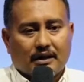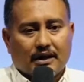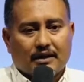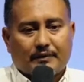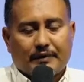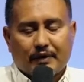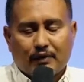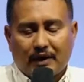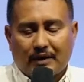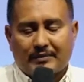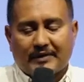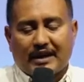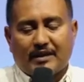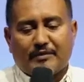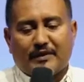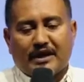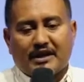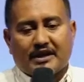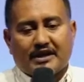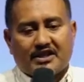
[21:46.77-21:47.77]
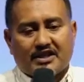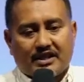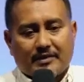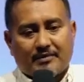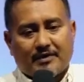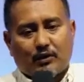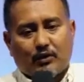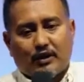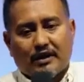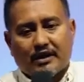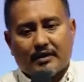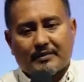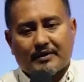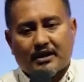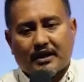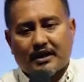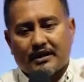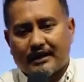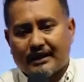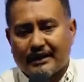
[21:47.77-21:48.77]
And few of them they received the word of
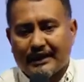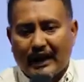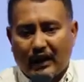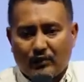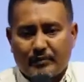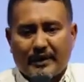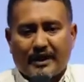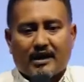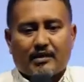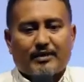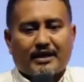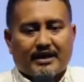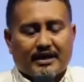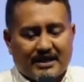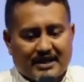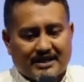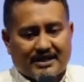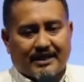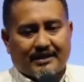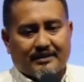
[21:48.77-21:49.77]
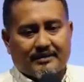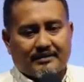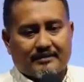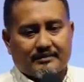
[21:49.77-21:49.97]
God and now became a Christian.